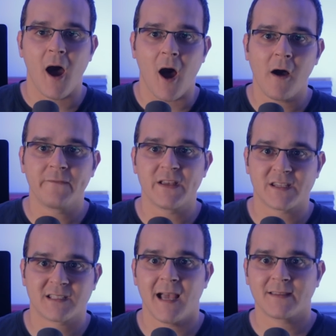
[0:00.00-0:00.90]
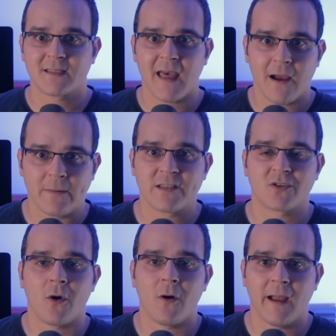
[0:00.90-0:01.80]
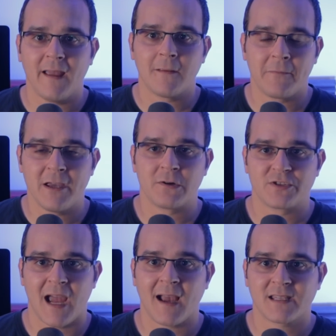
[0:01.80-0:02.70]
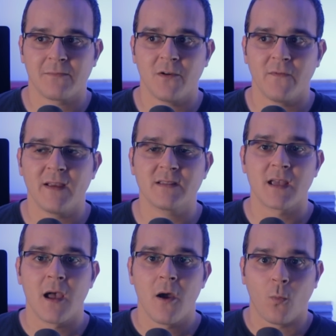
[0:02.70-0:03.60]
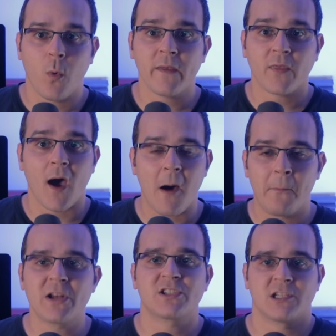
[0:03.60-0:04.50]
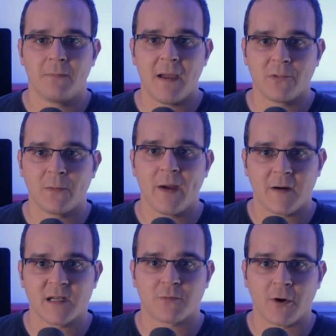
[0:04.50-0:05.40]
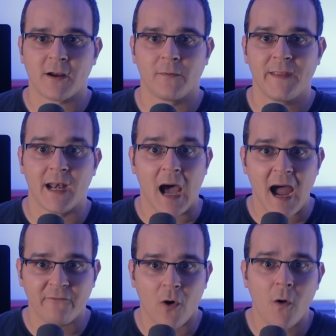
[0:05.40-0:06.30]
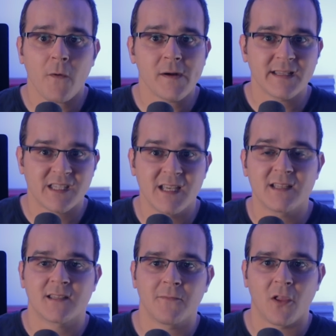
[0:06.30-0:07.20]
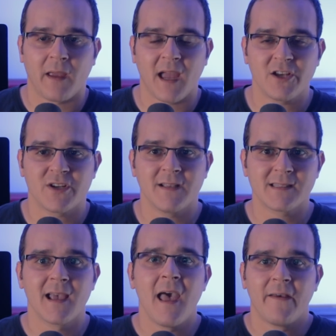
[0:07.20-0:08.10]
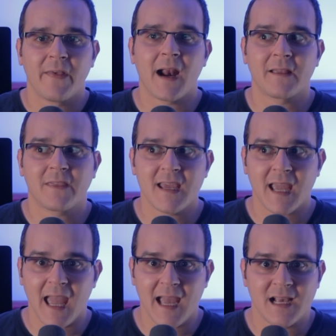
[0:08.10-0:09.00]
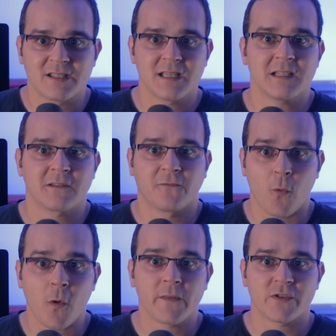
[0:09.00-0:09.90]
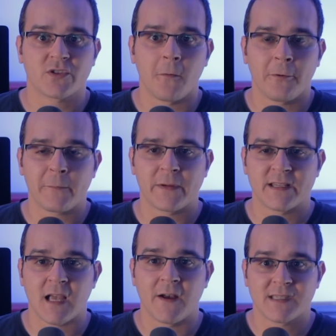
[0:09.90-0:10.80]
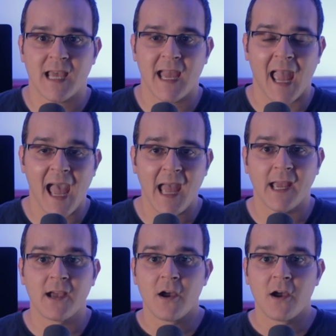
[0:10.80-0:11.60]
of the sets that we saw in the Peter Jackson movies with a bunch of member berries sprinkled in. I've already seen some locations that I think exist for the sole purpose of saying, hey,